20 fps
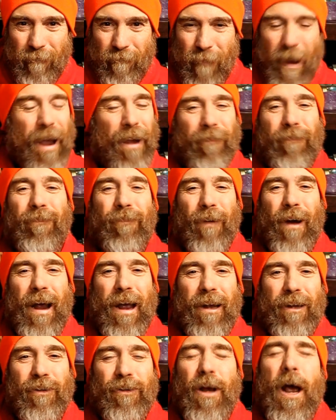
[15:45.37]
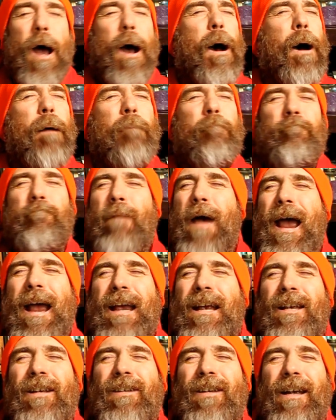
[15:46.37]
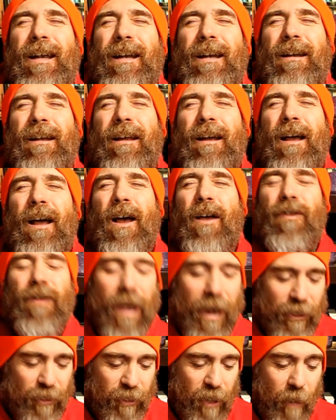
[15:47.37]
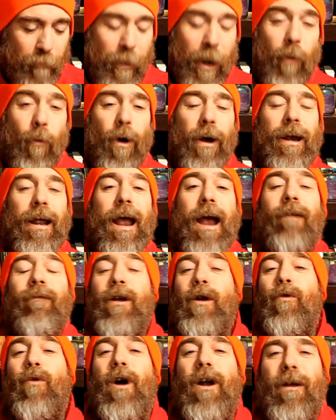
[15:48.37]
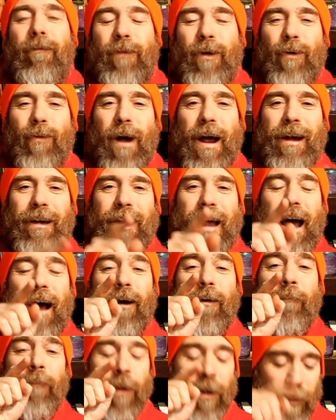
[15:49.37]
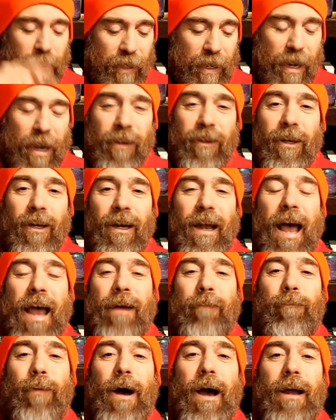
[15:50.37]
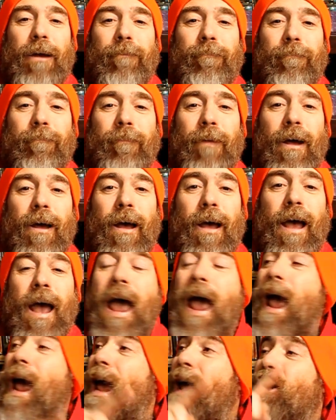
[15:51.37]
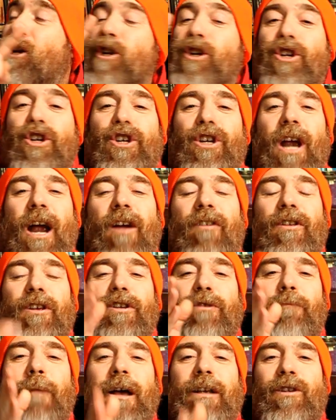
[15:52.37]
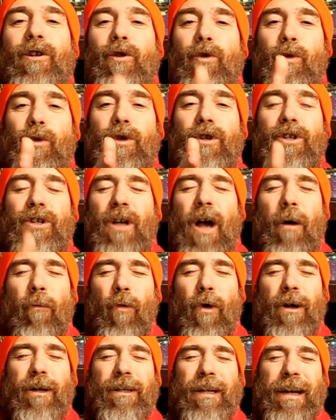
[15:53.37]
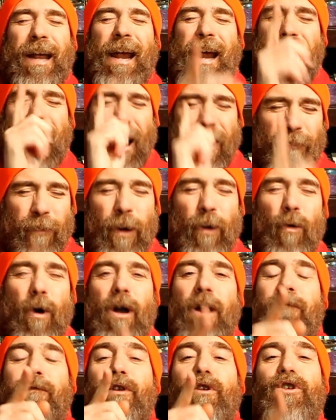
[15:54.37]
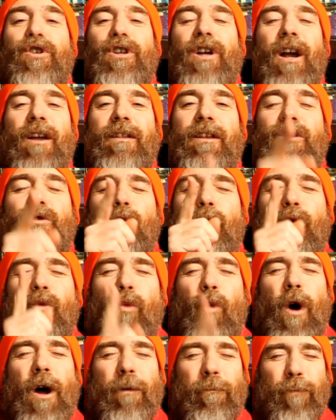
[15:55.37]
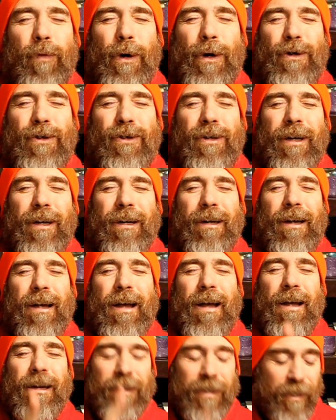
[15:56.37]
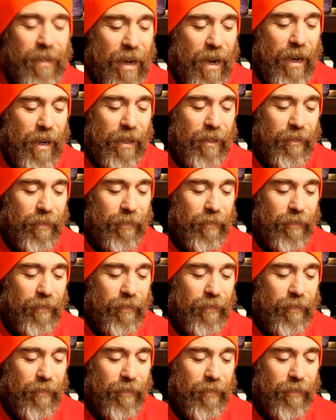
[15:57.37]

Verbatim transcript: My friends, amazing things coming. I want every one of you right now to hit the like button and to share this message with someone today. Every one of you share this with one person today.